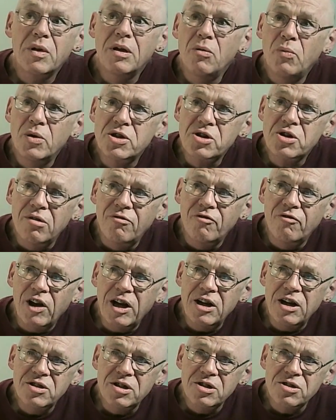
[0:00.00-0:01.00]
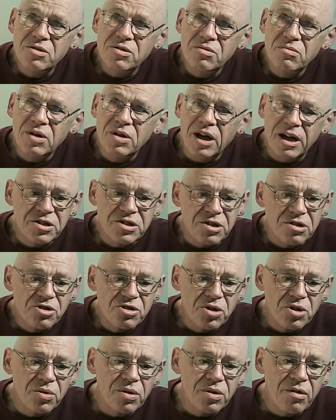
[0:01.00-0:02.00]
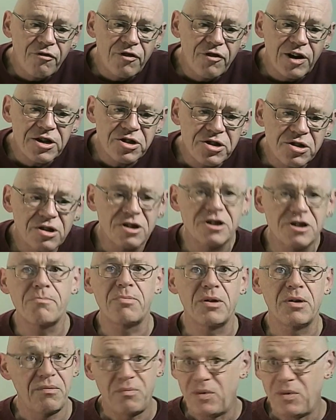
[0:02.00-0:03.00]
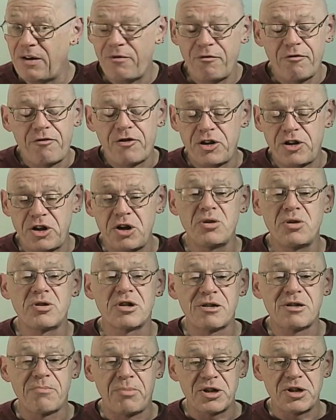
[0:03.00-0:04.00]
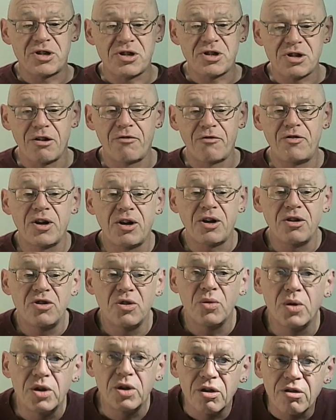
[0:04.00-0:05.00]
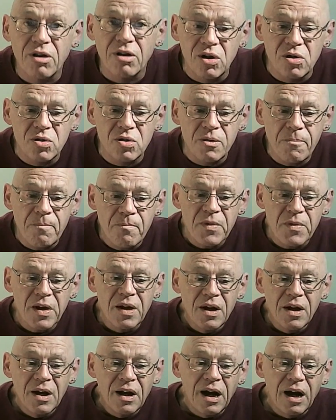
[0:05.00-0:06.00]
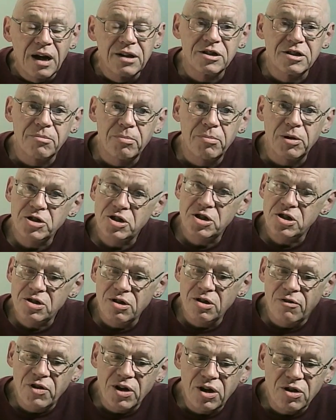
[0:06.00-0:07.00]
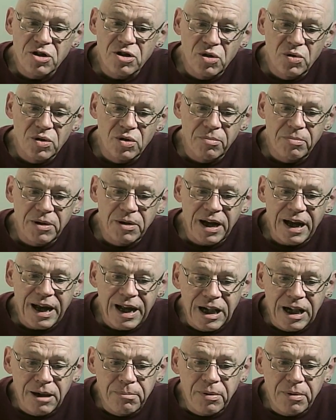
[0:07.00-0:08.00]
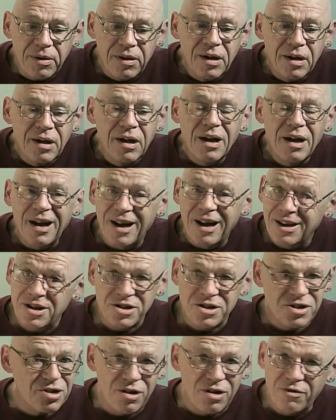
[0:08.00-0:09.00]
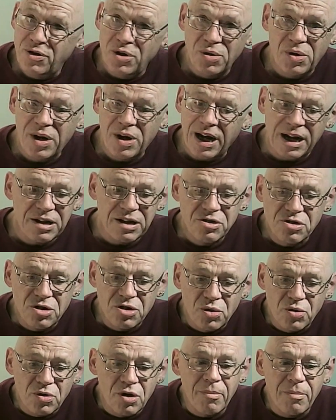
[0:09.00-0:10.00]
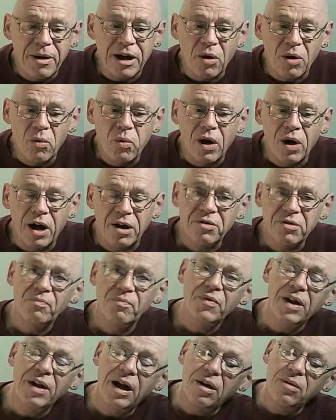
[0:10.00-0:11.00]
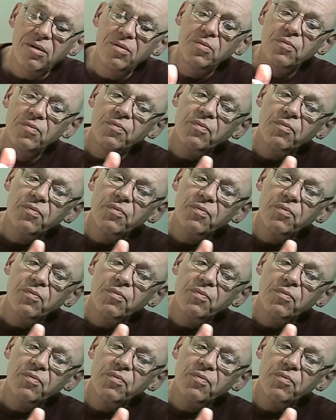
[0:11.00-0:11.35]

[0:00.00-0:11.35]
which conveys this in a nice intuitive fashion. Even for you, there's a bunch of stuff you can do on your own, and there's a bunch of stuff you can do with a bit of help, and there's stuff you can't do no matter what. Now,